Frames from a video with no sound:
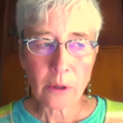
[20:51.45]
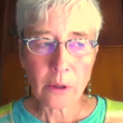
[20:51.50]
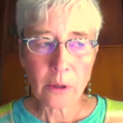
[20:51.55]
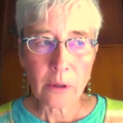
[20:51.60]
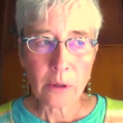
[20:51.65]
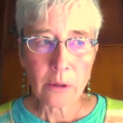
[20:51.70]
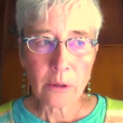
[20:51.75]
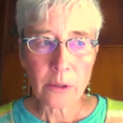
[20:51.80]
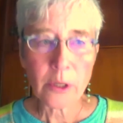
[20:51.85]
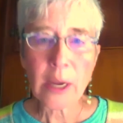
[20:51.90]

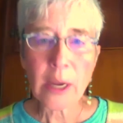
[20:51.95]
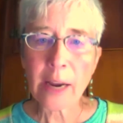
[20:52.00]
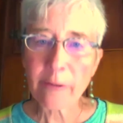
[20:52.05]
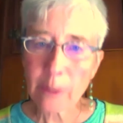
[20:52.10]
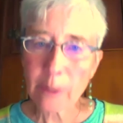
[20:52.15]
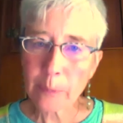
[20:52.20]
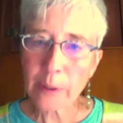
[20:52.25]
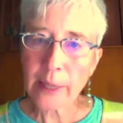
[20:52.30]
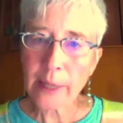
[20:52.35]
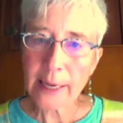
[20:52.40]
to every
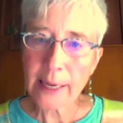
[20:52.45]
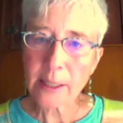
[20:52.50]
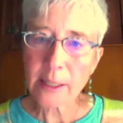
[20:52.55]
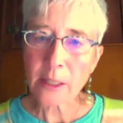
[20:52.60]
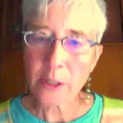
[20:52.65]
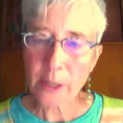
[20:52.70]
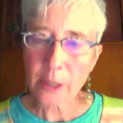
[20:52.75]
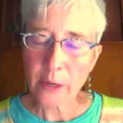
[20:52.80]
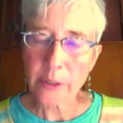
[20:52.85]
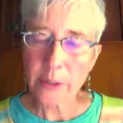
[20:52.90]
place
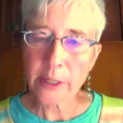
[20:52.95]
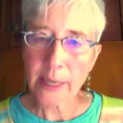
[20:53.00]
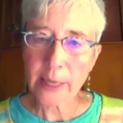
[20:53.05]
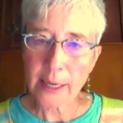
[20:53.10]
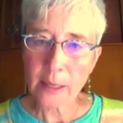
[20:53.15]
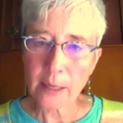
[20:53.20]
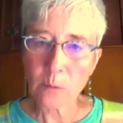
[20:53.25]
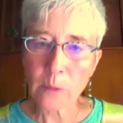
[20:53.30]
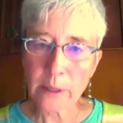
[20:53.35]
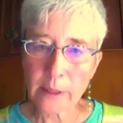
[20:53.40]

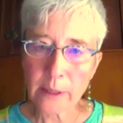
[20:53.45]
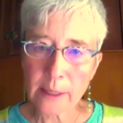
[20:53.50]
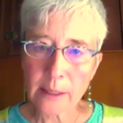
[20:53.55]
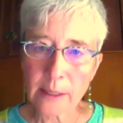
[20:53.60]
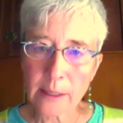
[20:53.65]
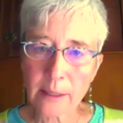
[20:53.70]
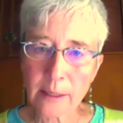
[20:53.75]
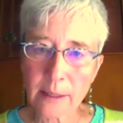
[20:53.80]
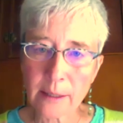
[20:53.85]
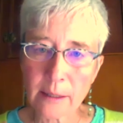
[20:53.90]
associated with
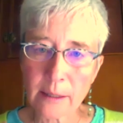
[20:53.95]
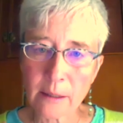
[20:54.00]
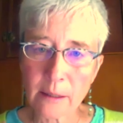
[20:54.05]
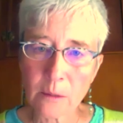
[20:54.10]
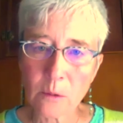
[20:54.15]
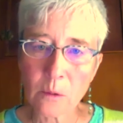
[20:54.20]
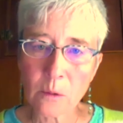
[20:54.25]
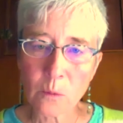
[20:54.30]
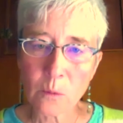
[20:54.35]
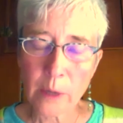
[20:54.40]
these
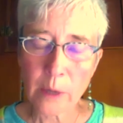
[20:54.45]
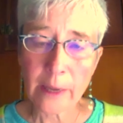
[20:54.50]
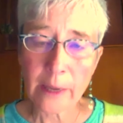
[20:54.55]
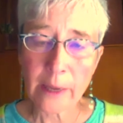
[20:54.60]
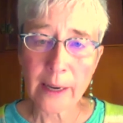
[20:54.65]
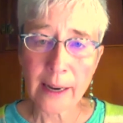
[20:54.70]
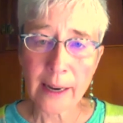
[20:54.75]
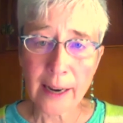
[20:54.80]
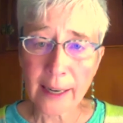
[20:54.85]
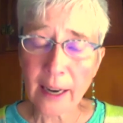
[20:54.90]
women.
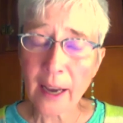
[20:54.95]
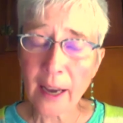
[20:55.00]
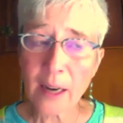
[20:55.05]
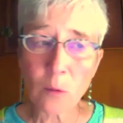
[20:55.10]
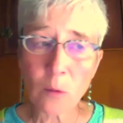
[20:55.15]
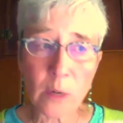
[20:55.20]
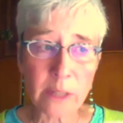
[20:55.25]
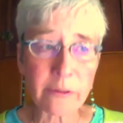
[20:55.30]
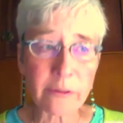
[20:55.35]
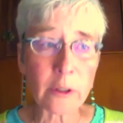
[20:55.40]
And I got a
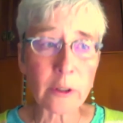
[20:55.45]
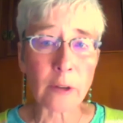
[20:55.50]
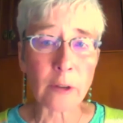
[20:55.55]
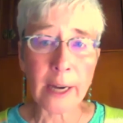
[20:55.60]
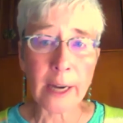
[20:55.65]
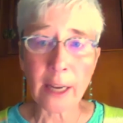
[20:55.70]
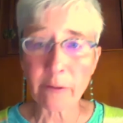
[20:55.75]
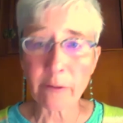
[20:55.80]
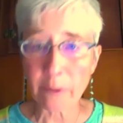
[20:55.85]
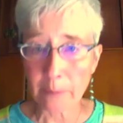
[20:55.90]
wonderful
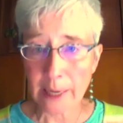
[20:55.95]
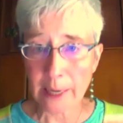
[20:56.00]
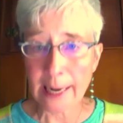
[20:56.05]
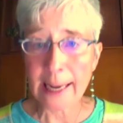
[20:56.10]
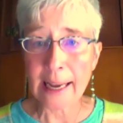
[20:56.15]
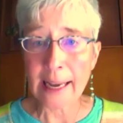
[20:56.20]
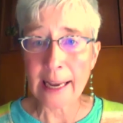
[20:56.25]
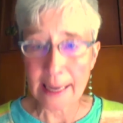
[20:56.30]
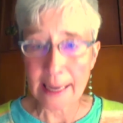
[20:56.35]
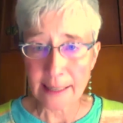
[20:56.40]
grant from the
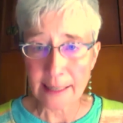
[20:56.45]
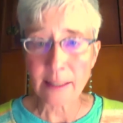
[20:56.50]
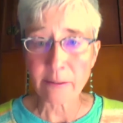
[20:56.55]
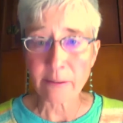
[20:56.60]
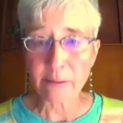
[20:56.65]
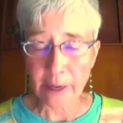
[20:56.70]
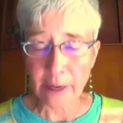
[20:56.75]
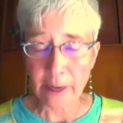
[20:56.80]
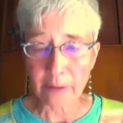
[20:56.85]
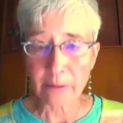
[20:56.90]
Hansen
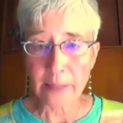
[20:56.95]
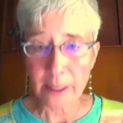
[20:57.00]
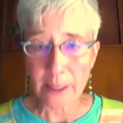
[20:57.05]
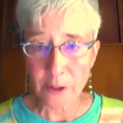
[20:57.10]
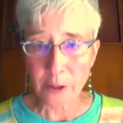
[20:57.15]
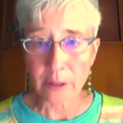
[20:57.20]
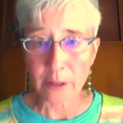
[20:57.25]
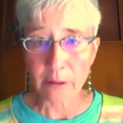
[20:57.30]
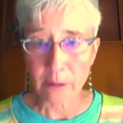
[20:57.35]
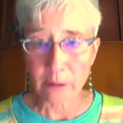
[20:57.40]

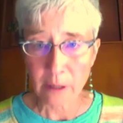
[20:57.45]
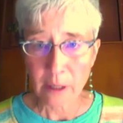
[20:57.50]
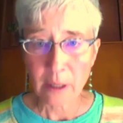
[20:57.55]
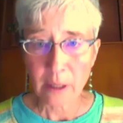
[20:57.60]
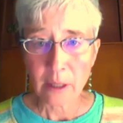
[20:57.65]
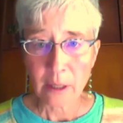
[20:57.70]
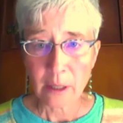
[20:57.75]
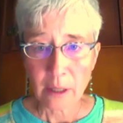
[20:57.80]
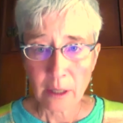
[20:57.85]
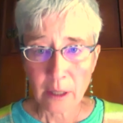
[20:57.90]
Foundation
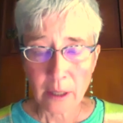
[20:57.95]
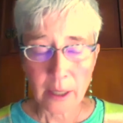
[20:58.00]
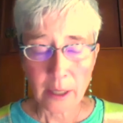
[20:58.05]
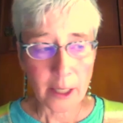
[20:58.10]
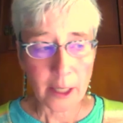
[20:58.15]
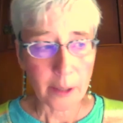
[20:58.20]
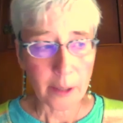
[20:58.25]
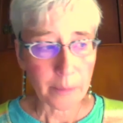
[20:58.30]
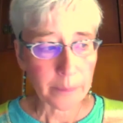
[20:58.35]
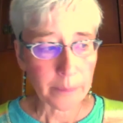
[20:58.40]
to